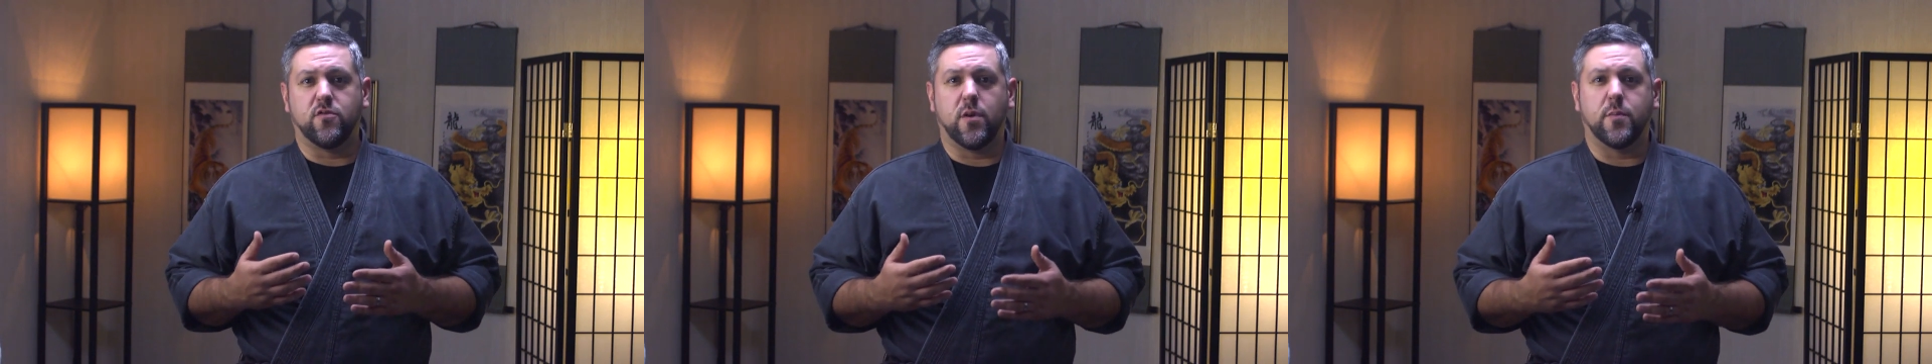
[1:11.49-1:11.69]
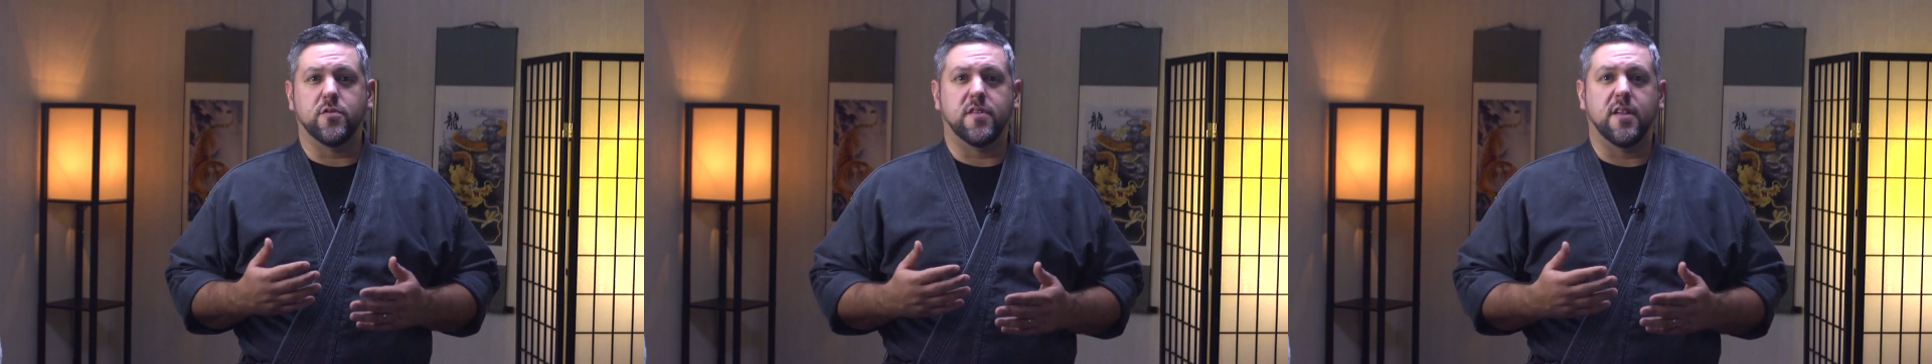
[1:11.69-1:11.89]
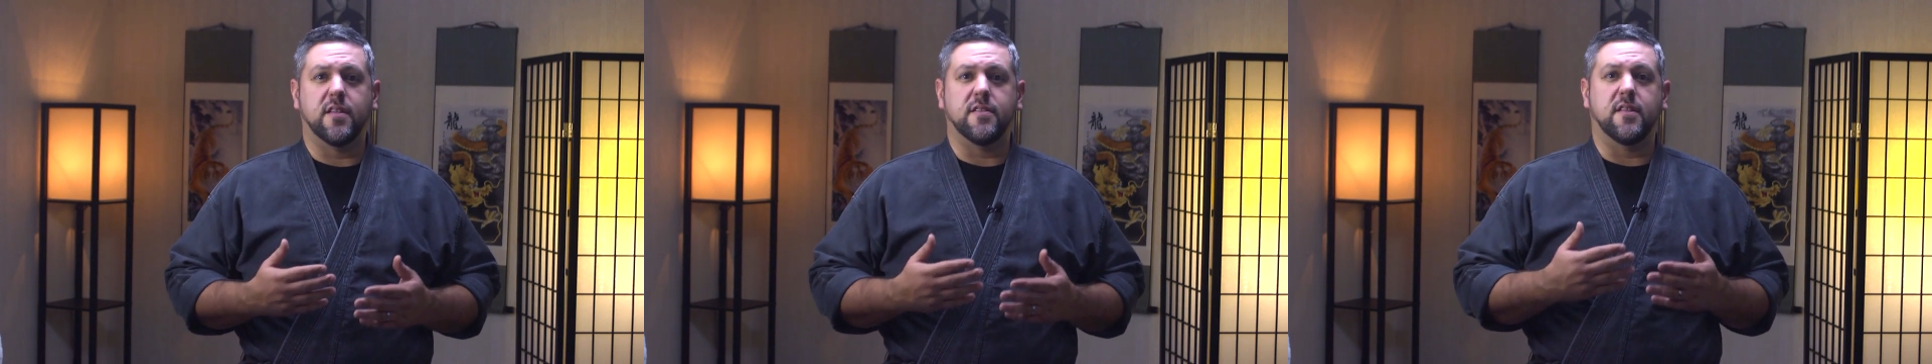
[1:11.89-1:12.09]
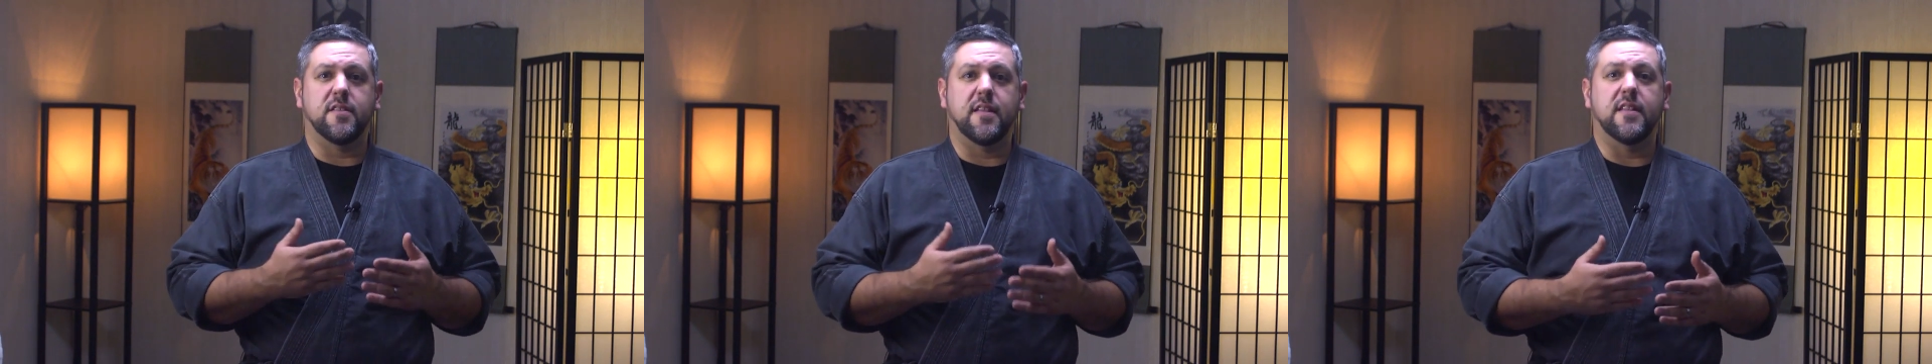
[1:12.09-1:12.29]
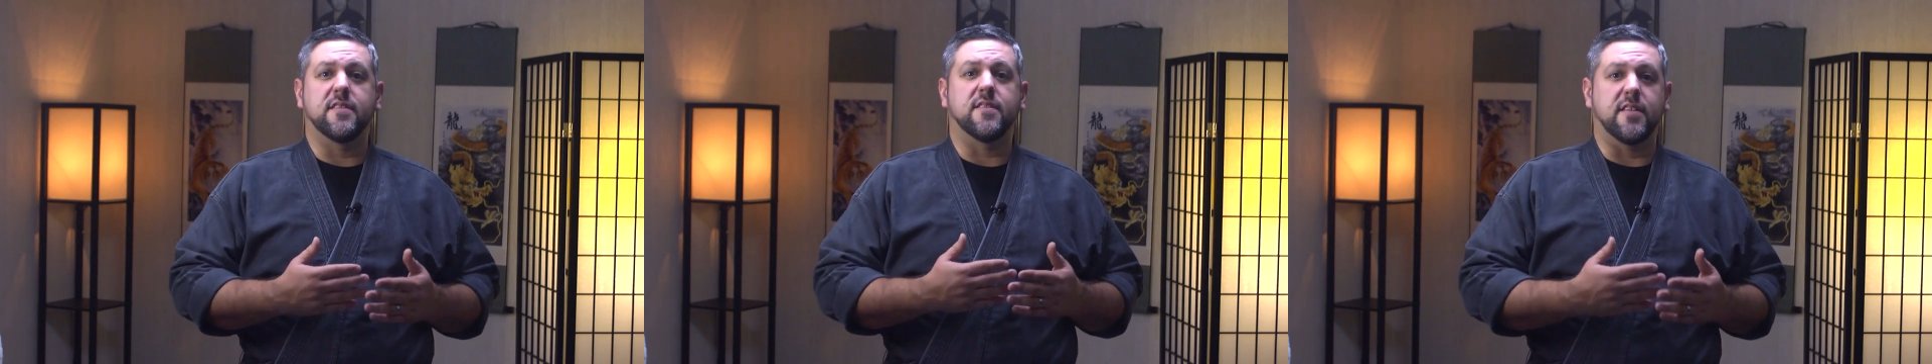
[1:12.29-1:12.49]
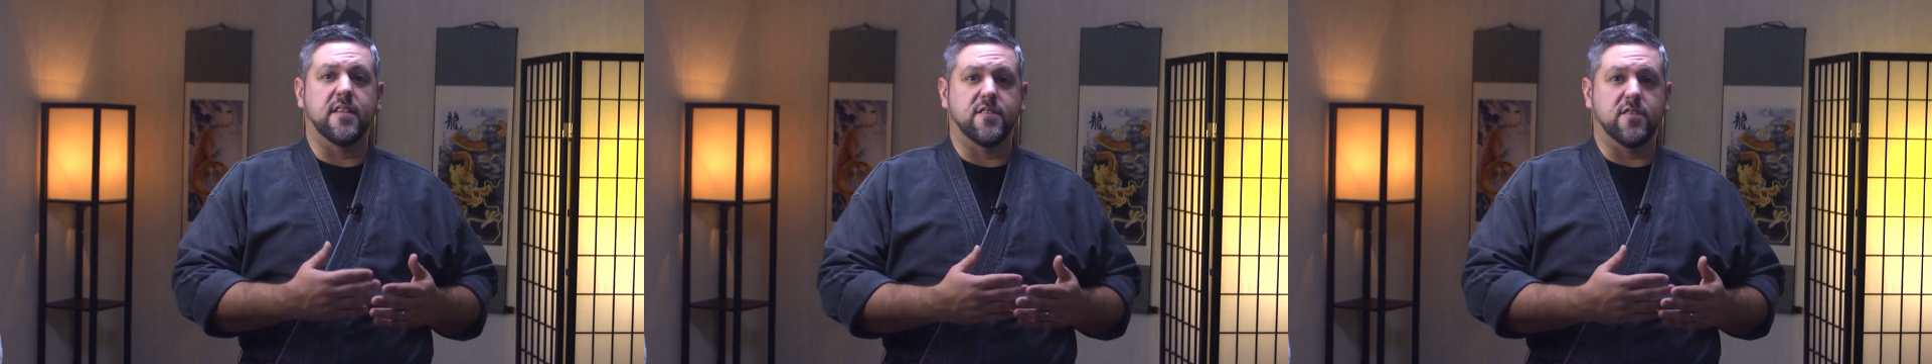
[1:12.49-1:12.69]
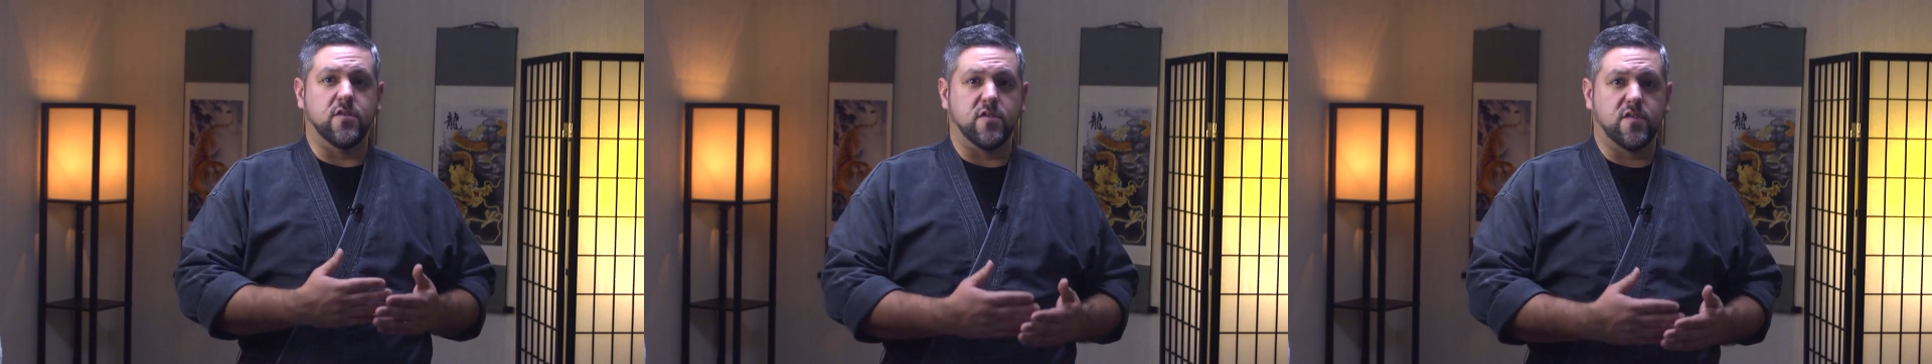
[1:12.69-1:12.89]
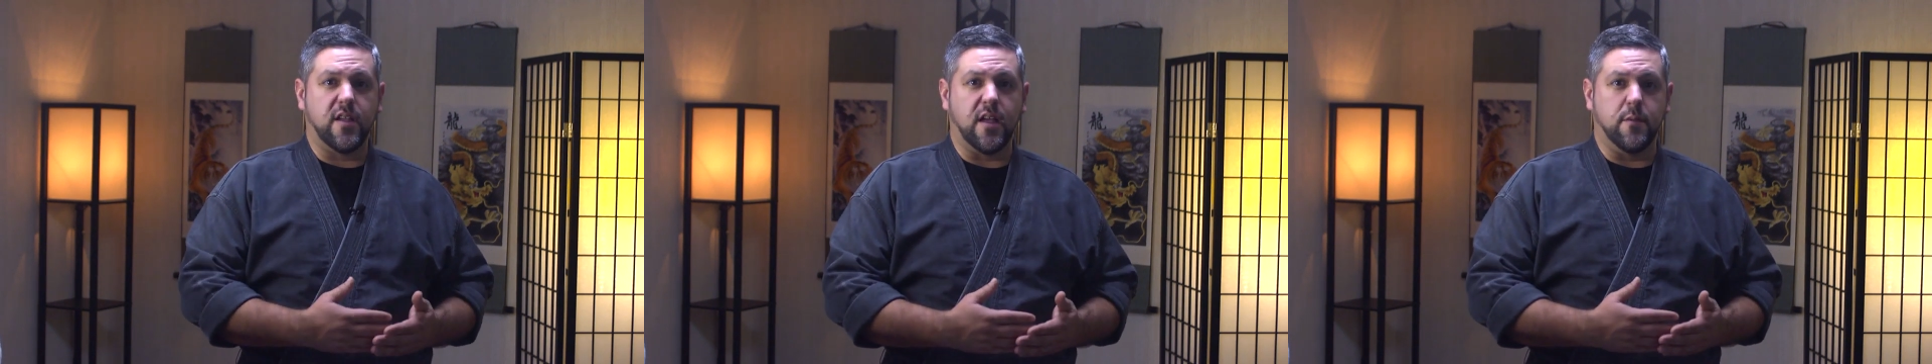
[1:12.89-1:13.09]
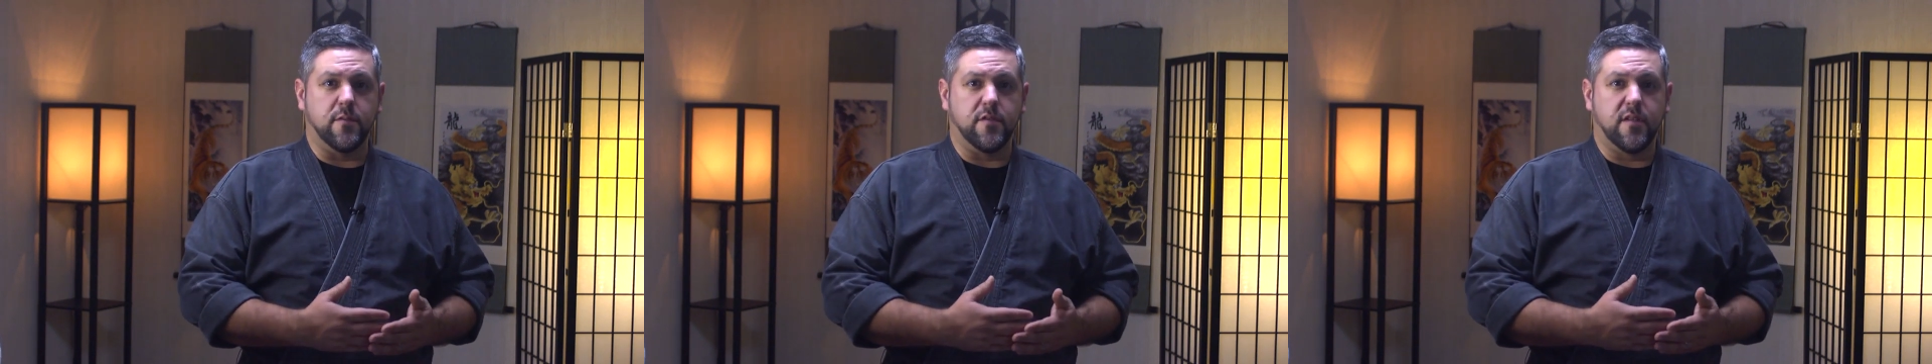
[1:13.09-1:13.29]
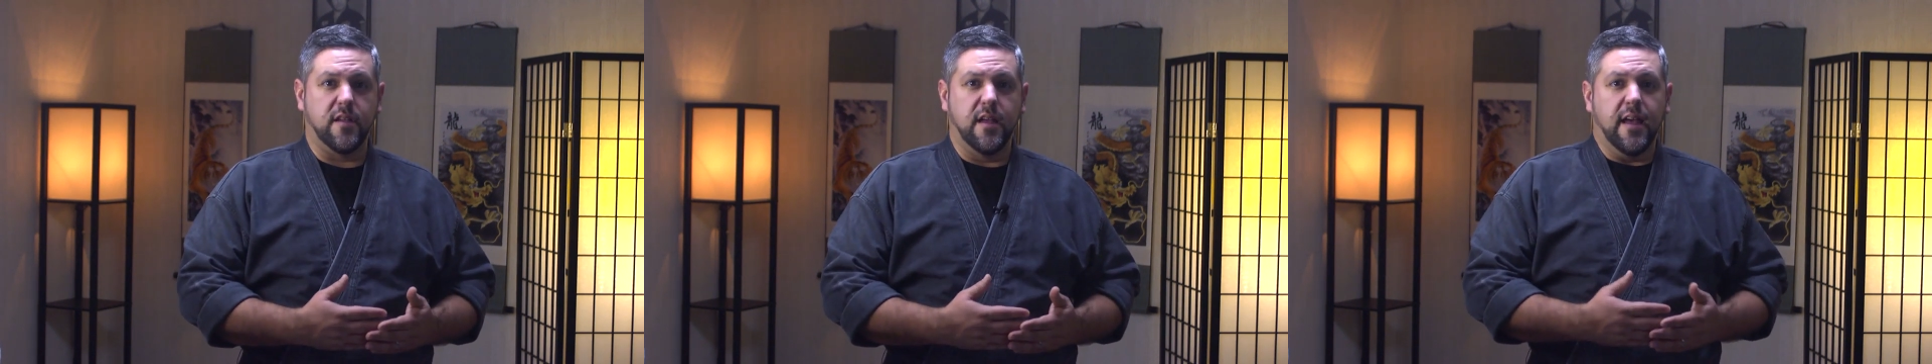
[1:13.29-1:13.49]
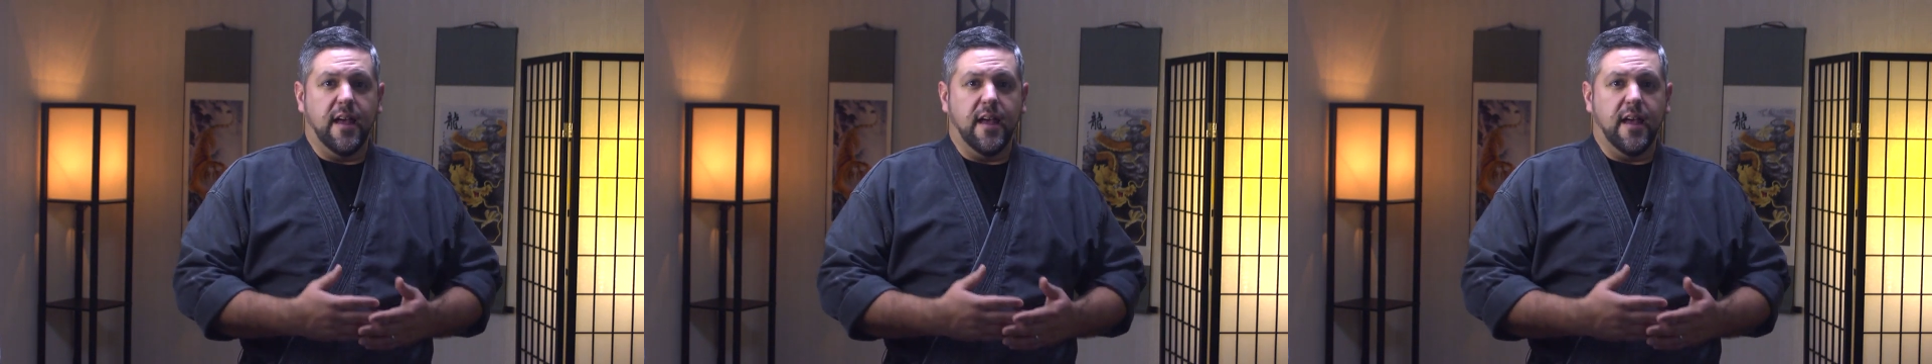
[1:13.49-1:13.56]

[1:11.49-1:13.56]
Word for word: to represent the 10 celestial stems.